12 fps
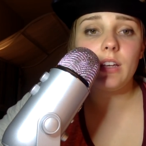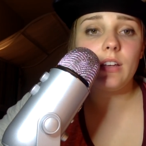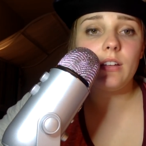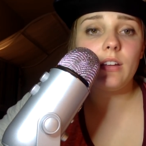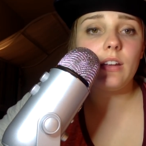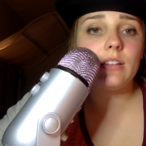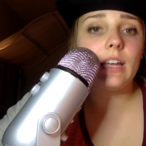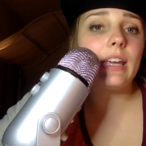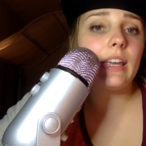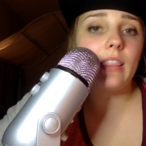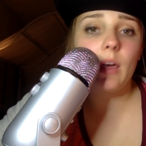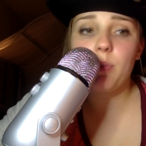uh,
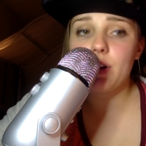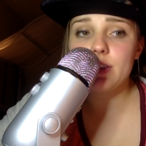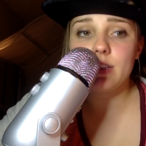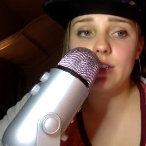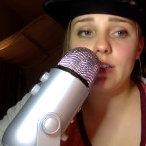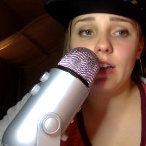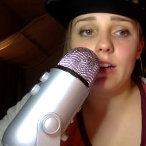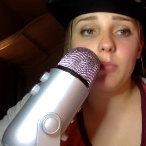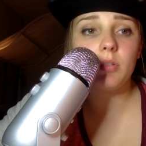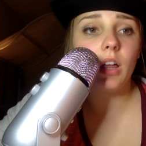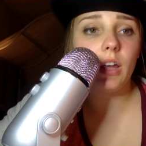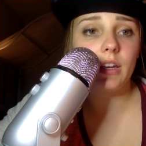taking that precedent and
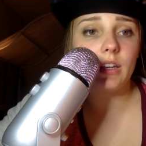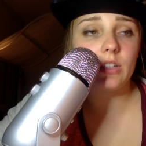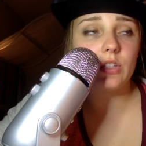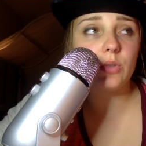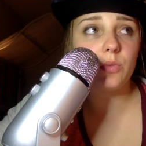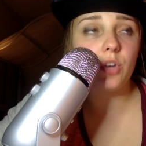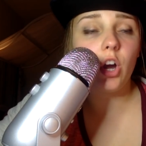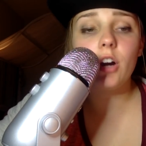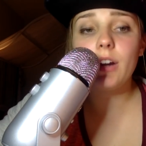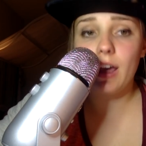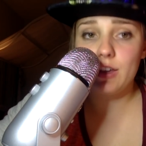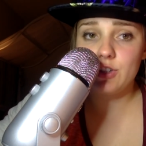applying it to the
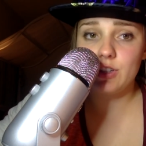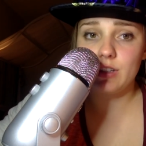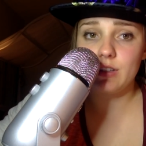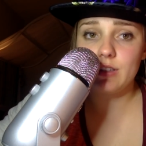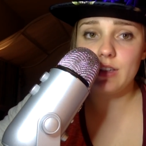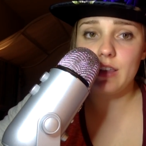Kardashians